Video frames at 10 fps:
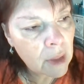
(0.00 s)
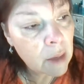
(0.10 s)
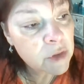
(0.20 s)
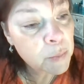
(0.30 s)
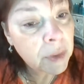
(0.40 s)

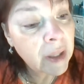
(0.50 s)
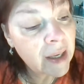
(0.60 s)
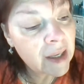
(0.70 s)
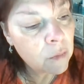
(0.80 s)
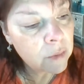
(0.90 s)
I was
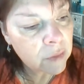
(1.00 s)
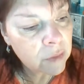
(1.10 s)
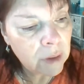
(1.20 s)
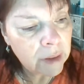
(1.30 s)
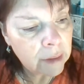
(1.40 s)
playing
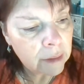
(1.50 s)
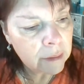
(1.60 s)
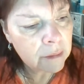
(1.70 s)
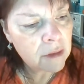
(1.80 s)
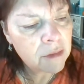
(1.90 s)
with one
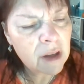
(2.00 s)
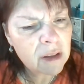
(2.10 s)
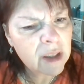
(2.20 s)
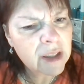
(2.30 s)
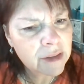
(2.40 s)
of all
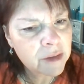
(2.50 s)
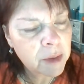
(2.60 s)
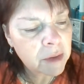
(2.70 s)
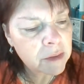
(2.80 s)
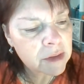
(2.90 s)
things. I
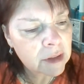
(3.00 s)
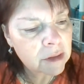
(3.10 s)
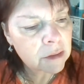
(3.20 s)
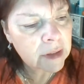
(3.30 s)
remember I was a little